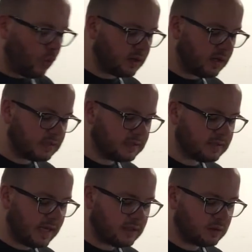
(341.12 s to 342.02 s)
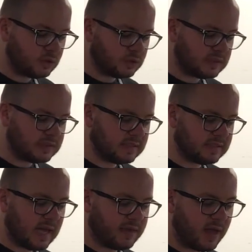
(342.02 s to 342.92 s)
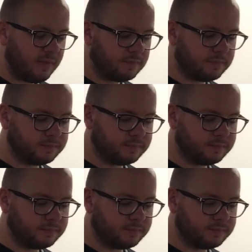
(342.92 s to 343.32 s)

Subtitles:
one little stir so it doesn't stick together.